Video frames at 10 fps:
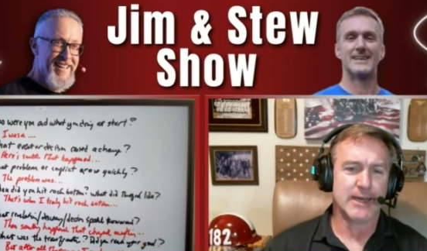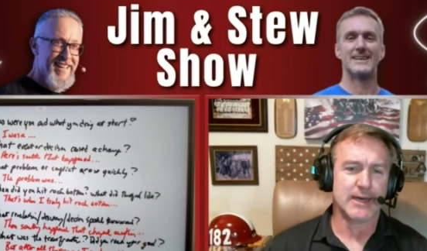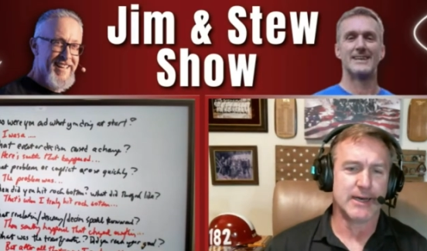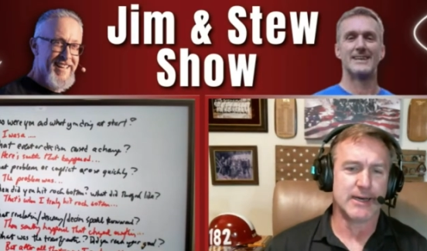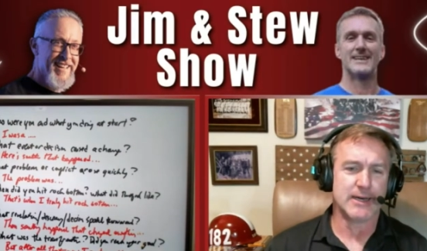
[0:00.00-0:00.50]

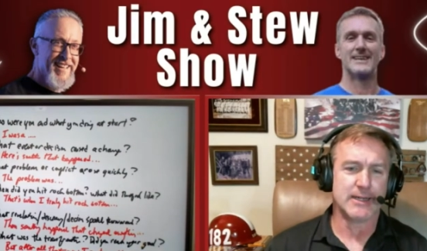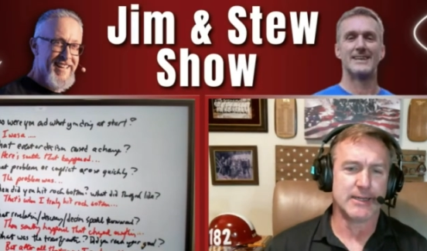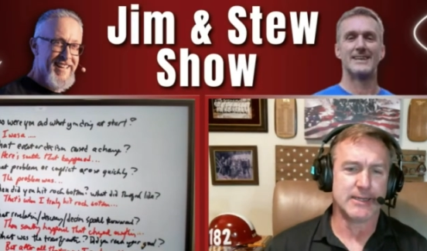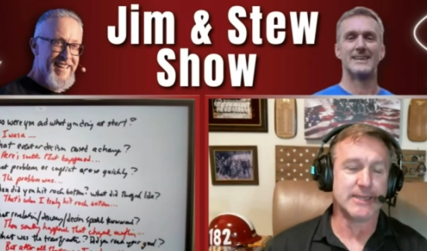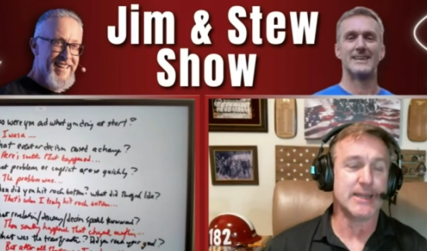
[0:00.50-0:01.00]

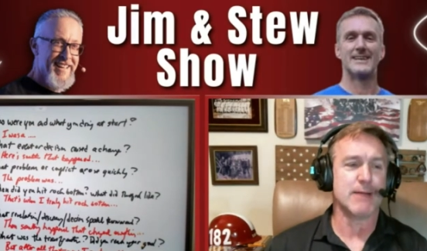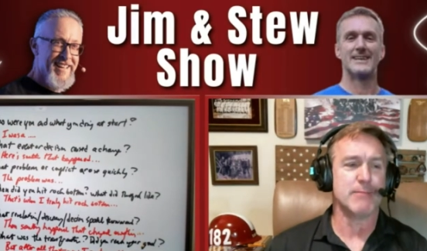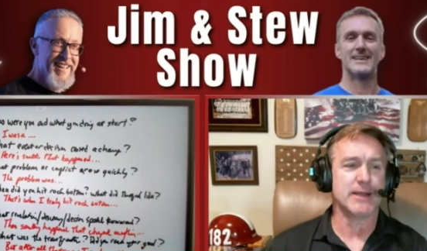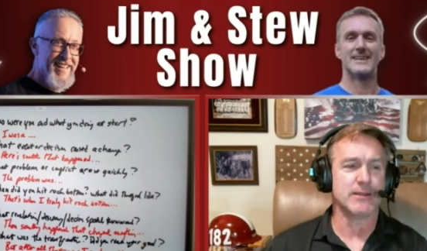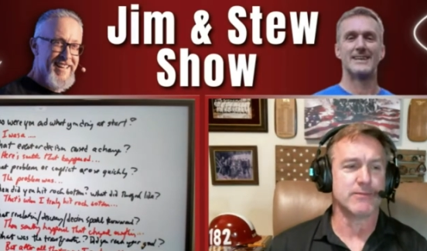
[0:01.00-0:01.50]
Speaker 1: Did not
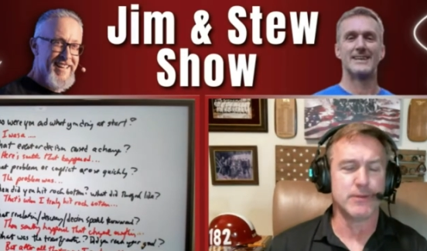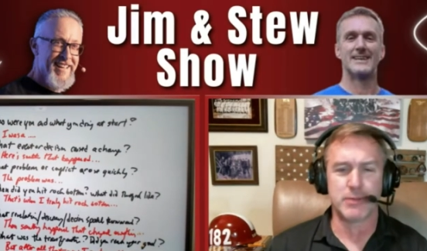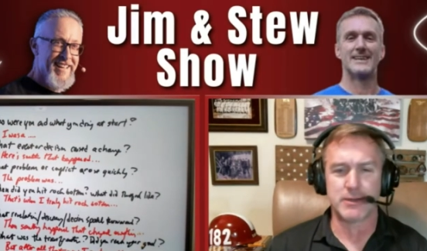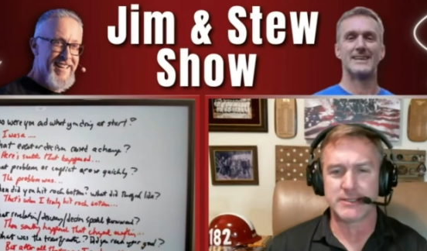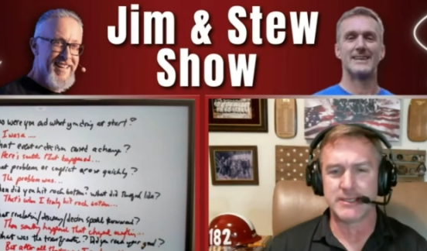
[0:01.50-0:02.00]
make the
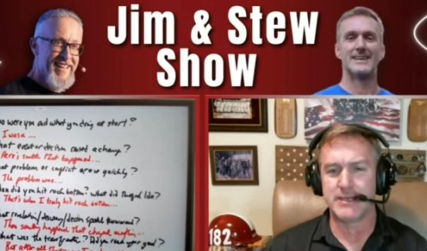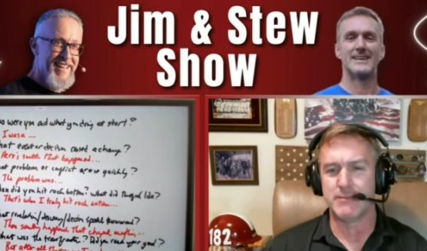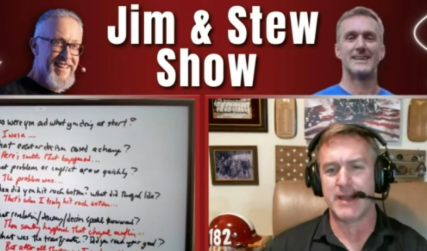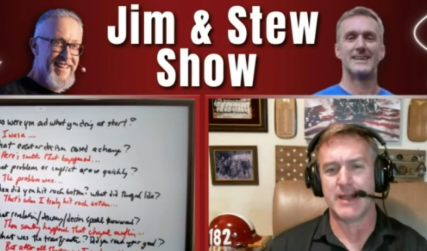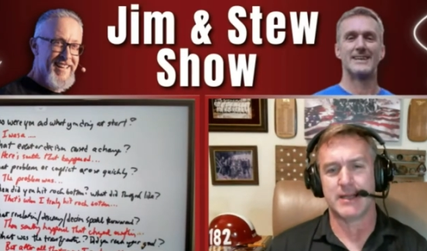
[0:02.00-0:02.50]
football team.
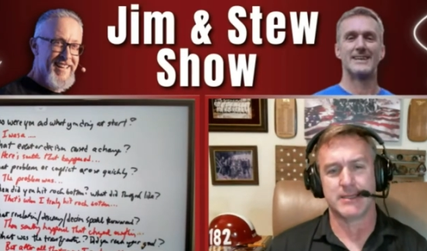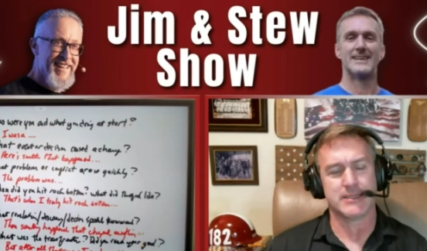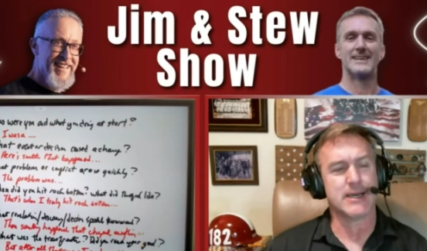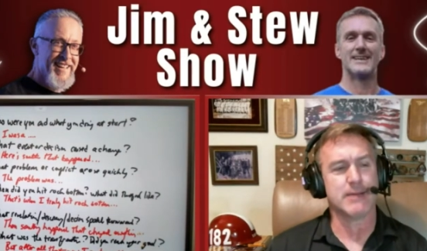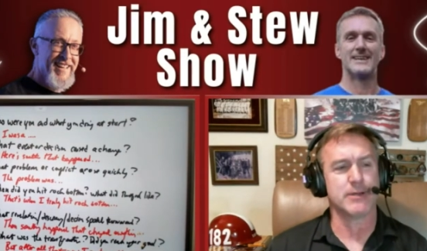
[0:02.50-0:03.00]
And to
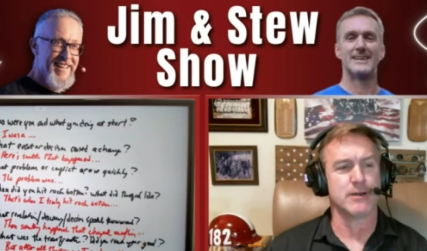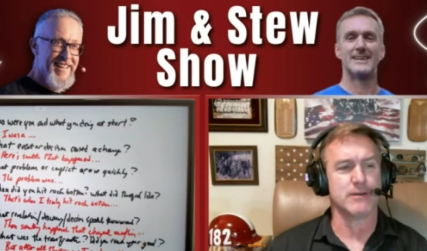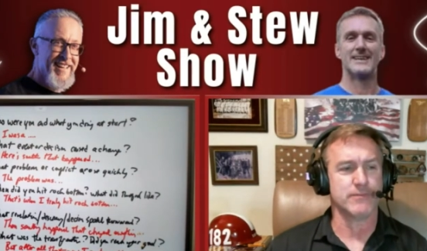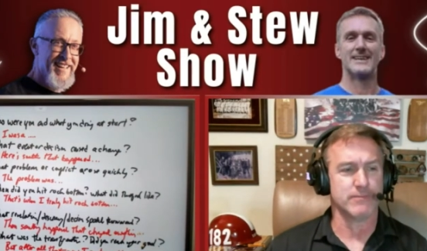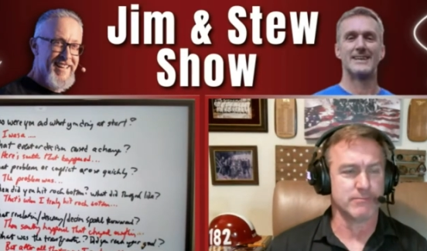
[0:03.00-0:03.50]
top it
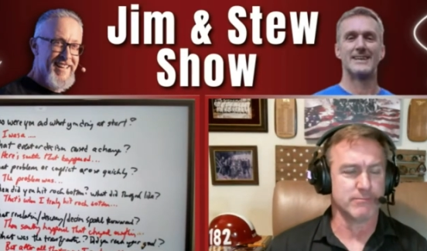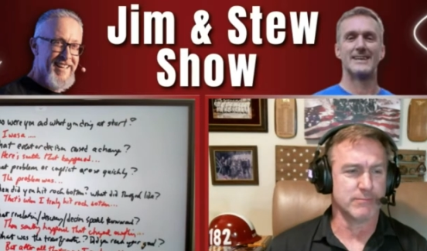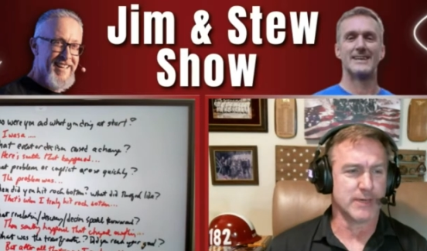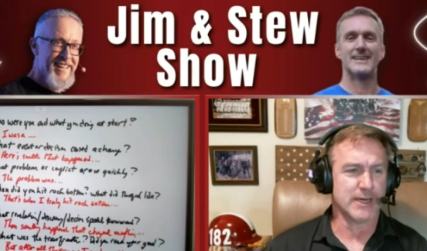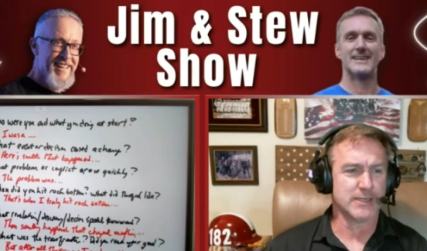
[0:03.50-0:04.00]
off,
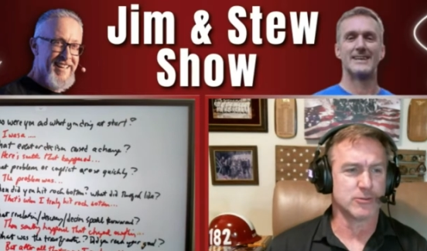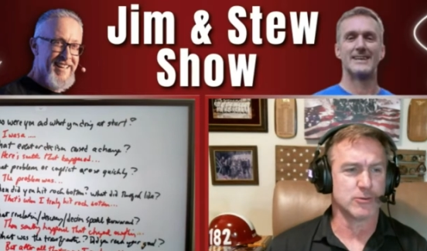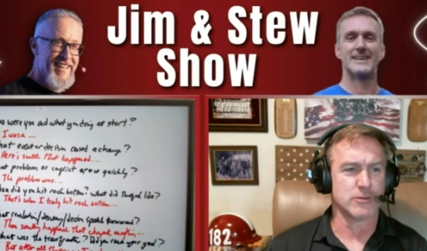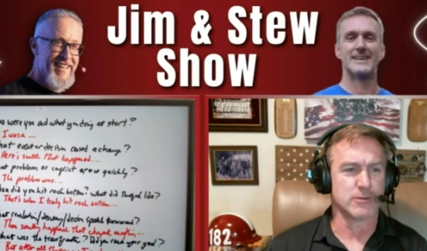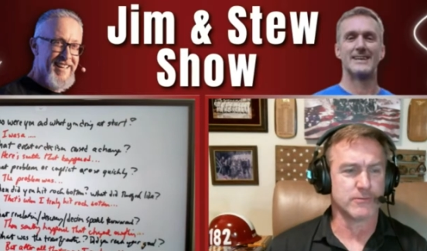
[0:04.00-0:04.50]
my high
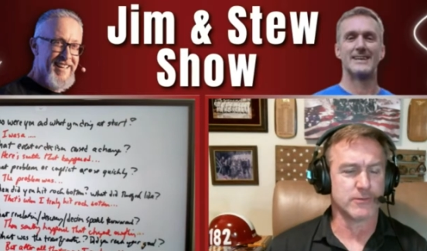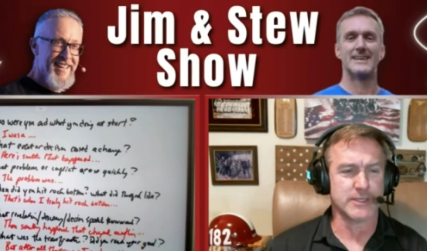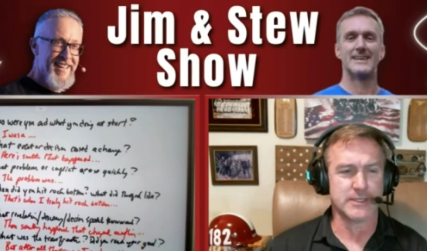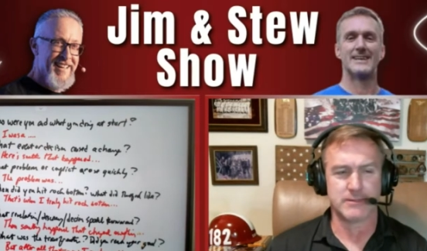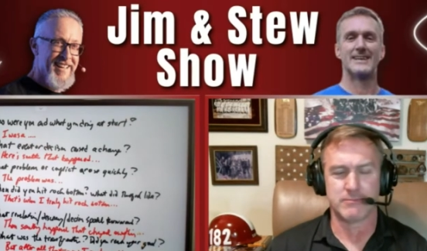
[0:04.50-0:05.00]
school
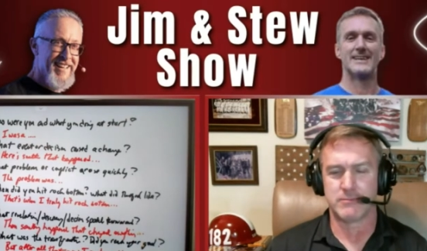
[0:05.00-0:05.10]
girlfriend